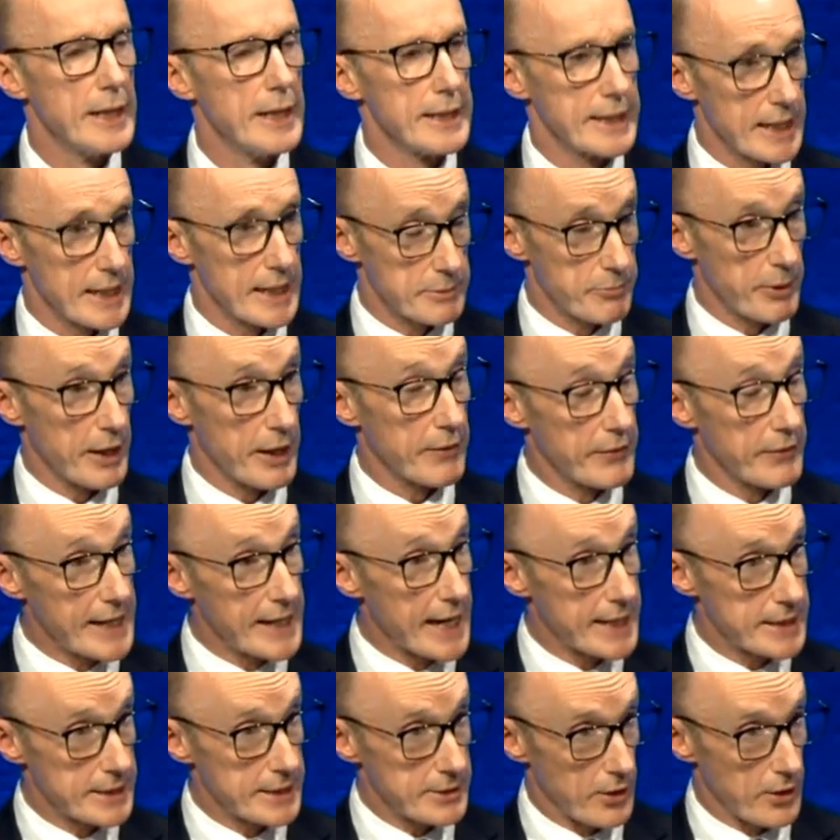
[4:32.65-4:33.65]
That's part of the
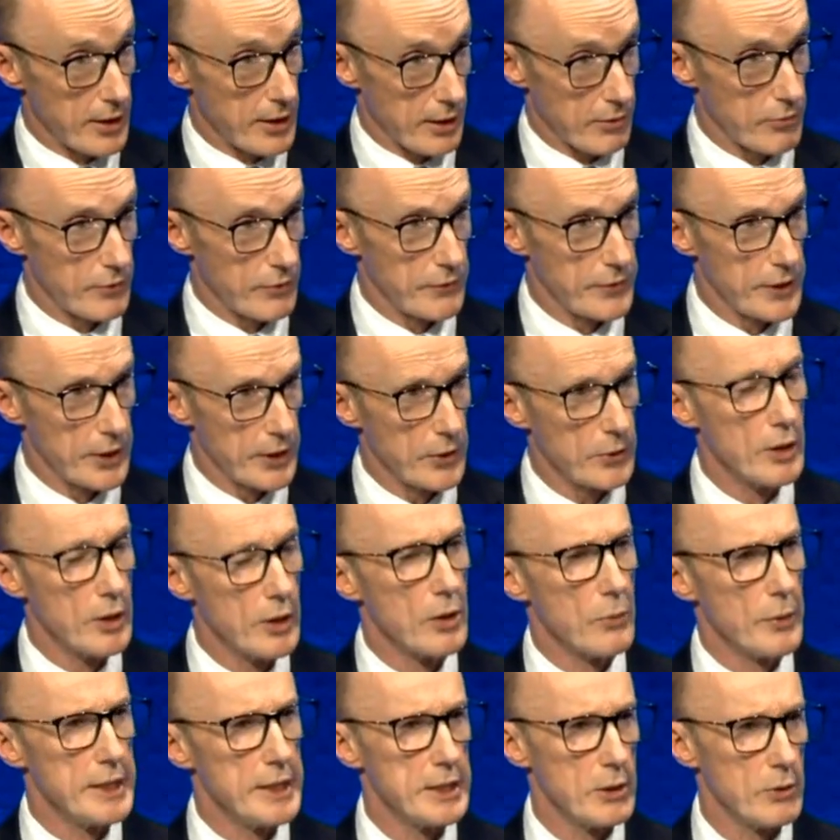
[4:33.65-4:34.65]
external review.
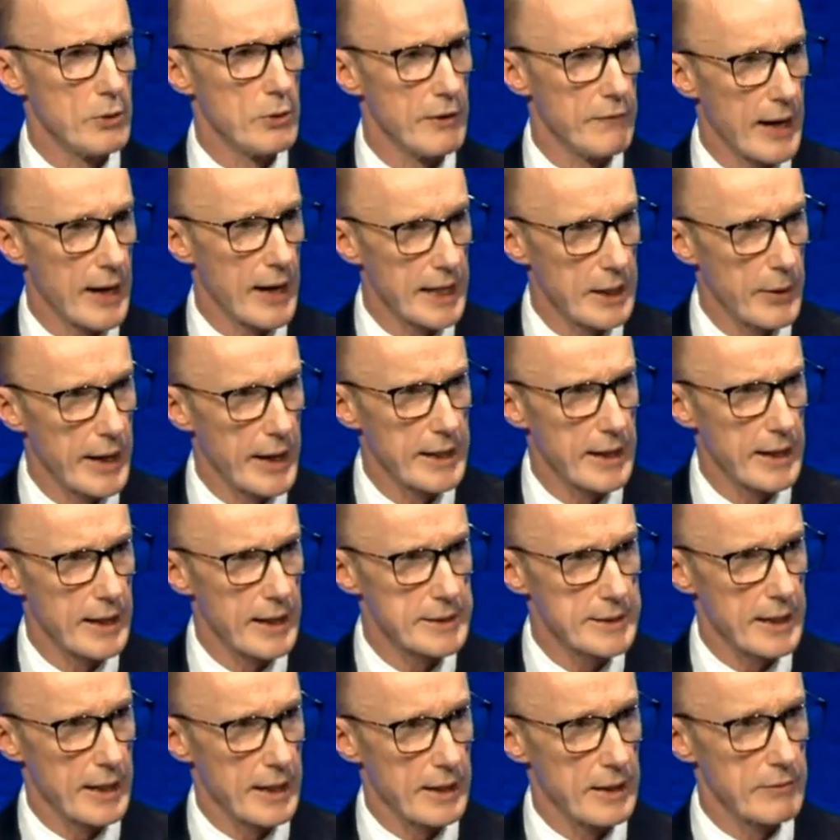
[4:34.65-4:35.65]
We do evaluate
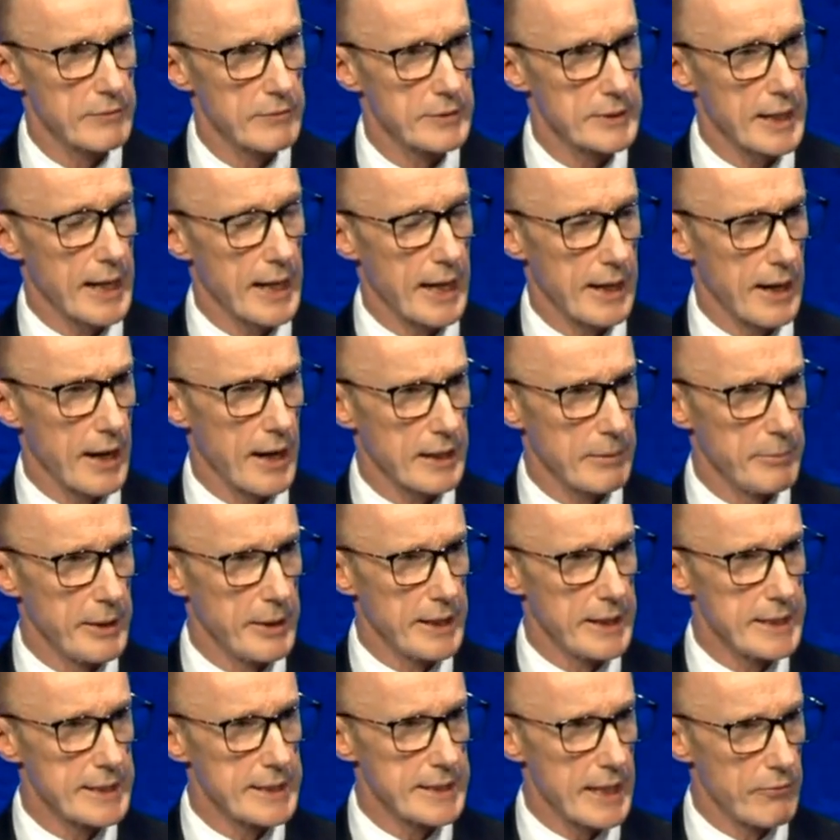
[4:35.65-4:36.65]
ourselves and our
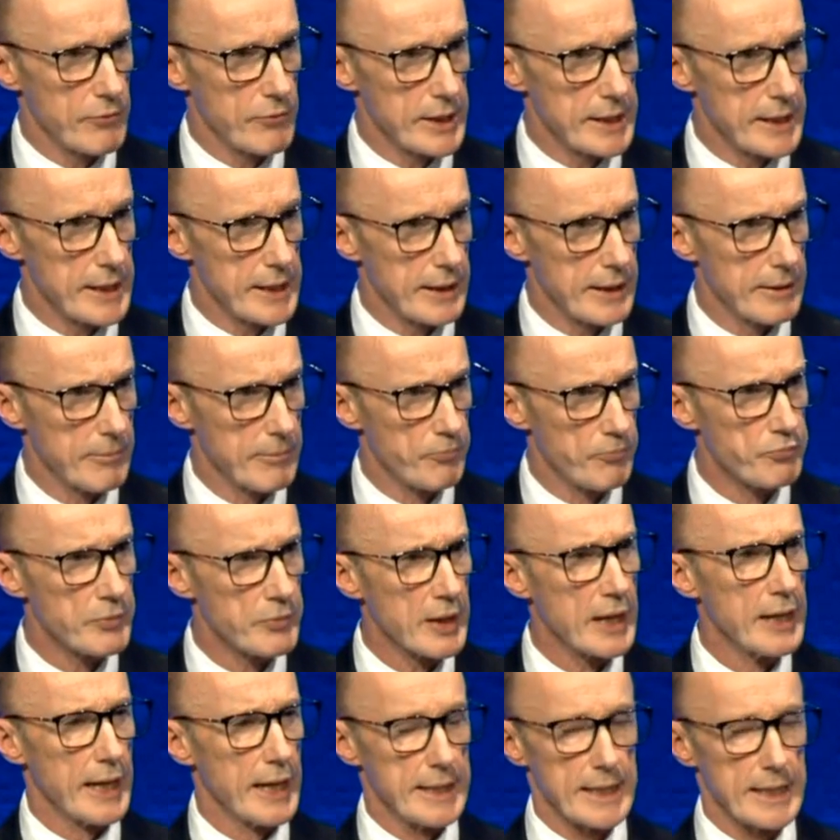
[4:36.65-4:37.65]
committees every year,
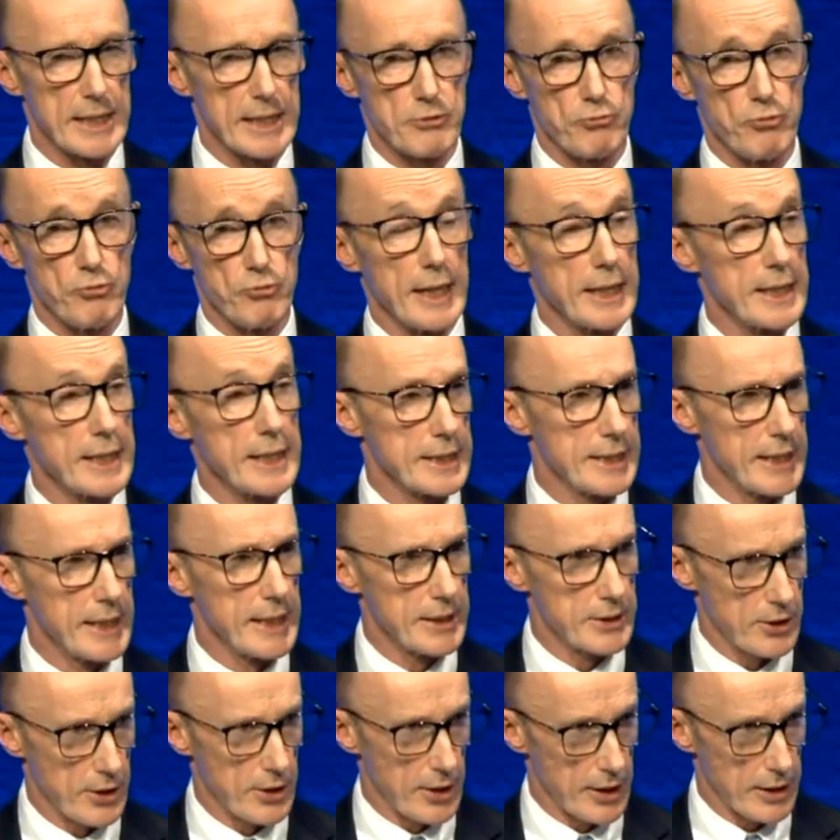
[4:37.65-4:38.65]
and that's run as an
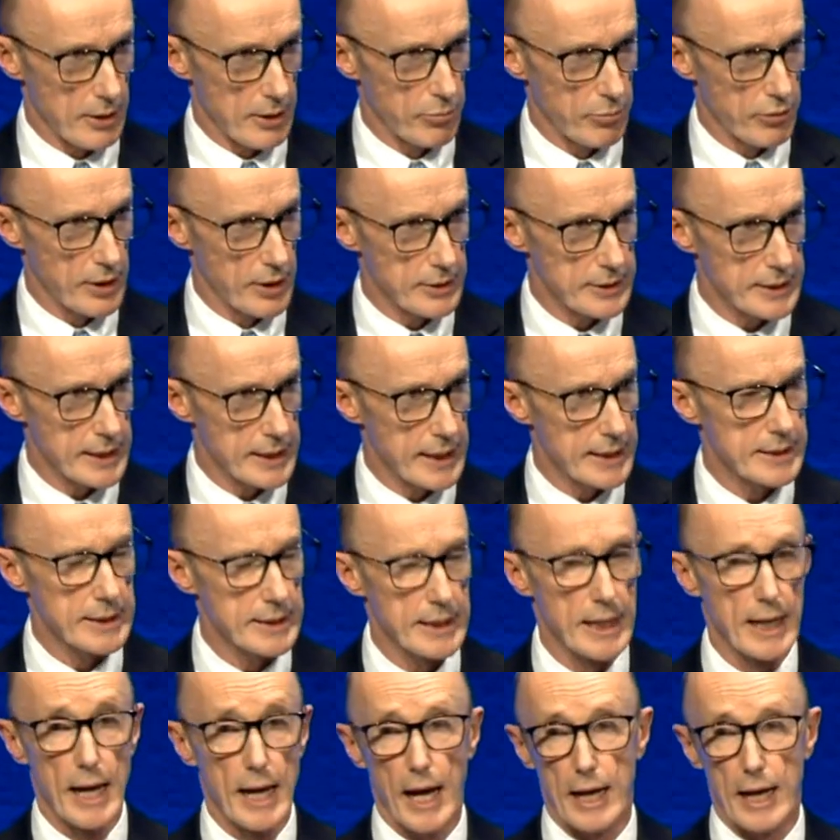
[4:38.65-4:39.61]
internal process.